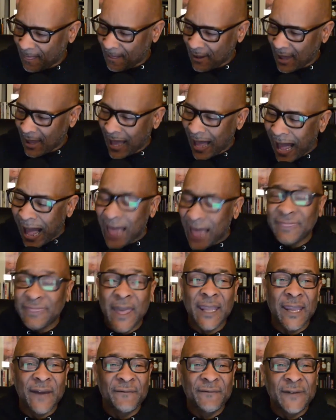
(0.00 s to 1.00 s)
I
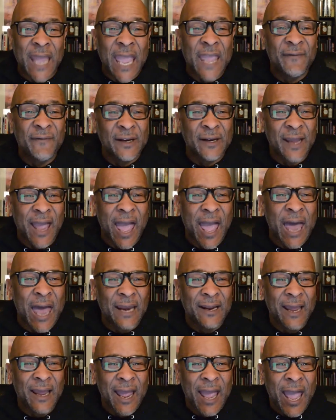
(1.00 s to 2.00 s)
think if David had
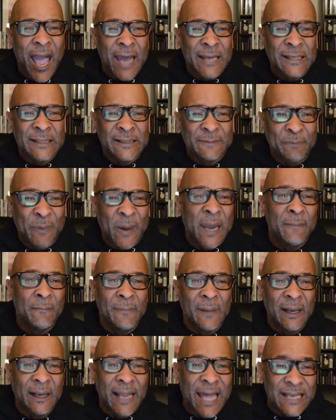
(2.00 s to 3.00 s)
spent
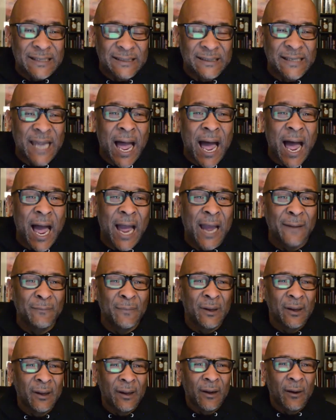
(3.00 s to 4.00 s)
less time
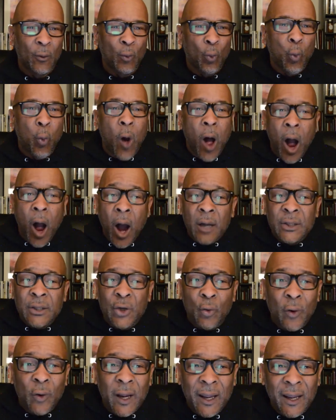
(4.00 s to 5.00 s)

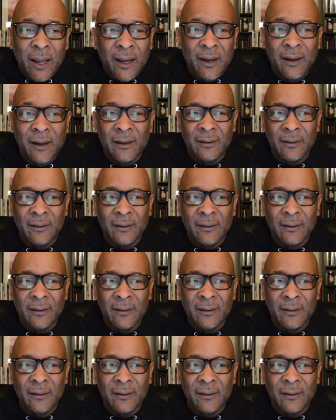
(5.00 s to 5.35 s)
wandering,